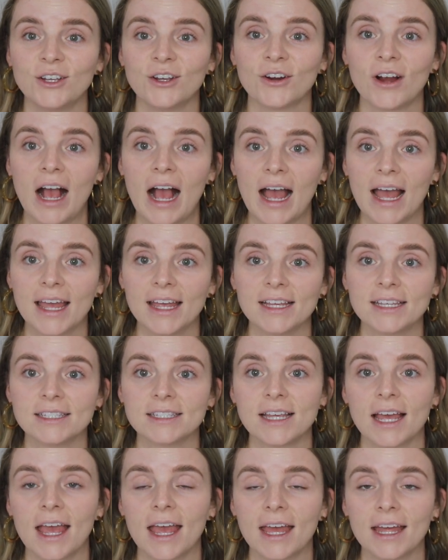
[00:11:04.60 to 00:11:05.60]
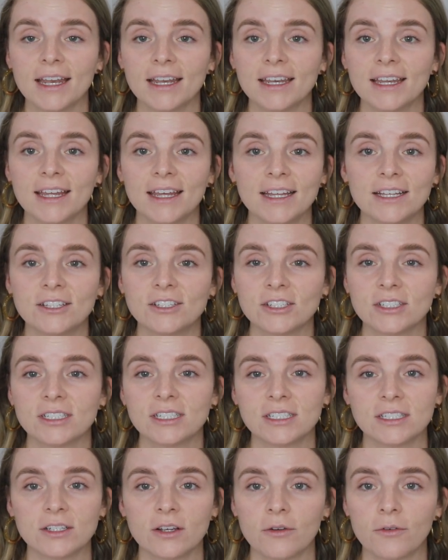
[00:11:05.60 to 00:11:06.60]
your eyes, and it just
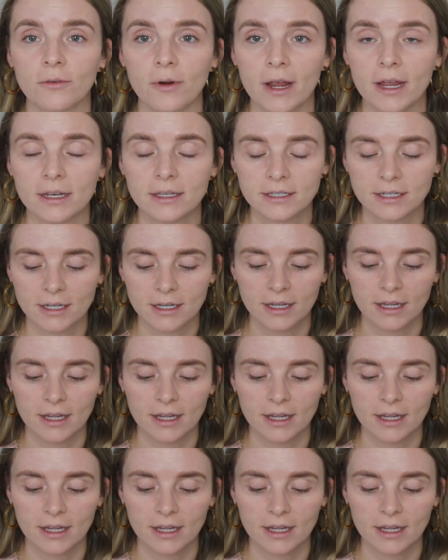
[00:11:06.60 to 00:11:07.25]
is a great